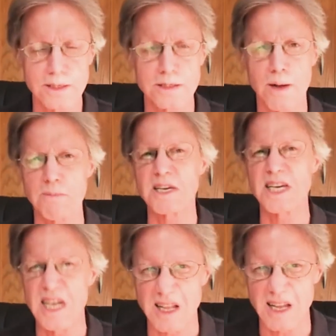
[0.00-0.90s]
So I'm
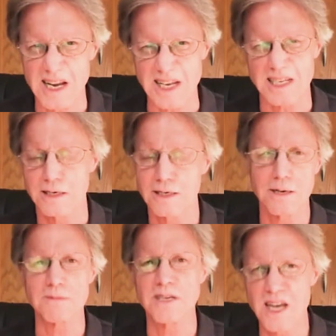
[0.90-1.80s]
killing it.
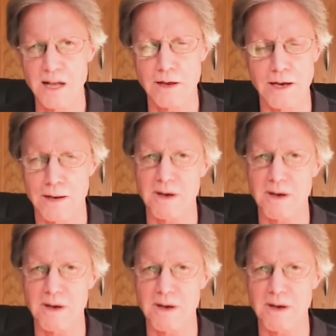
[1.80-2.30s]
I'm killing it.